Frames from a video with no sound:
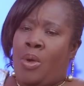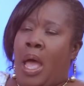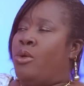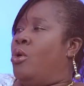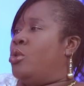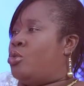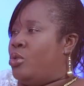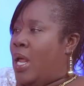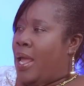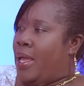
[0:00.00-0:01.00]
I don't want to
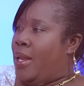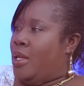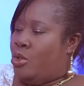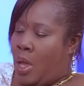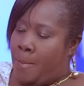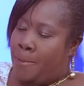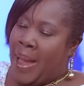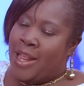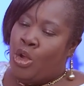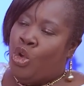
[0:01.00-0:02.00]
die early, so I'm
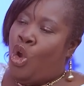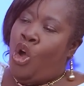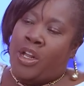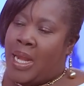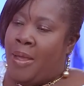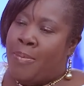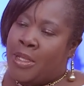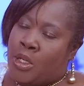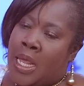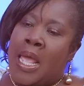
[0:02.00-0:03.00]
buying long life.
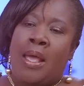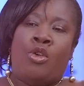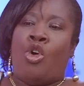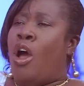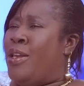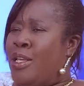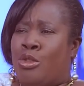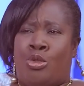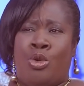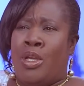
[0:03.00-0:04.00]
God
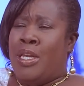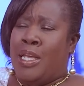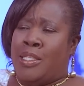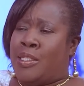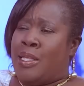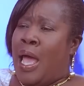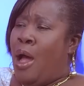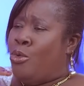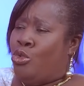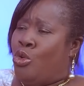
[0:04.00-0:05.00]
is doing his. I
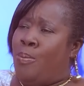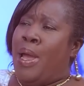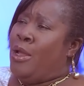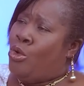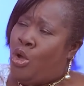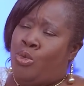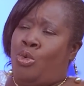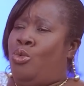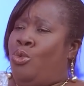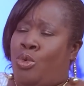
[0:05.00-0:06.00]
will do mine. God will
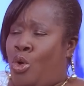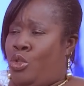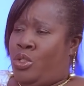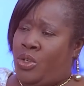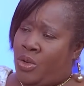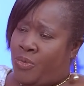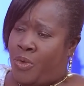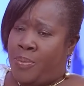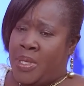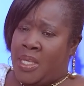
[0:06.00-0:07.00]
continue
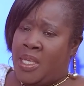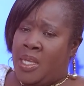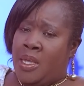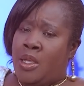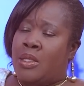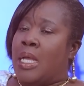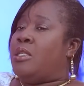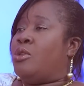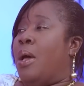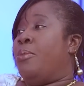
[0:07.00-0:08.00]
for me. That
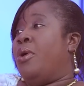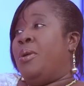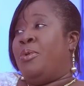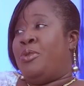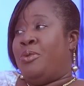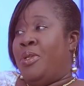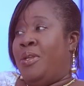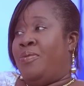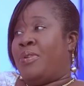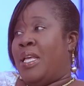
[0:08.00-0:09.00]
is why I'm not able to
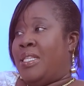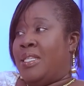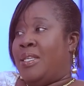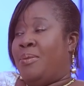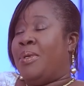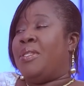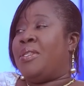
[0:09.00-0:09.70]
leave entertainment.